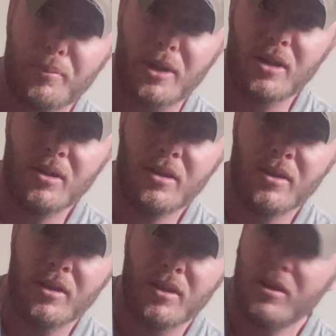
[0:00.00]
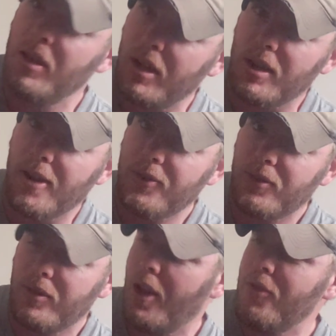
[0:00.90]
prepared. Hey
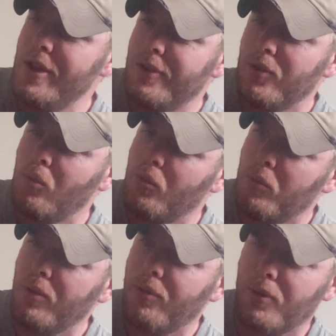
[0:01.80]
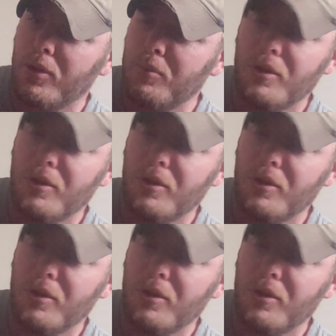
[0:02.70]
guys, I think this was worth 30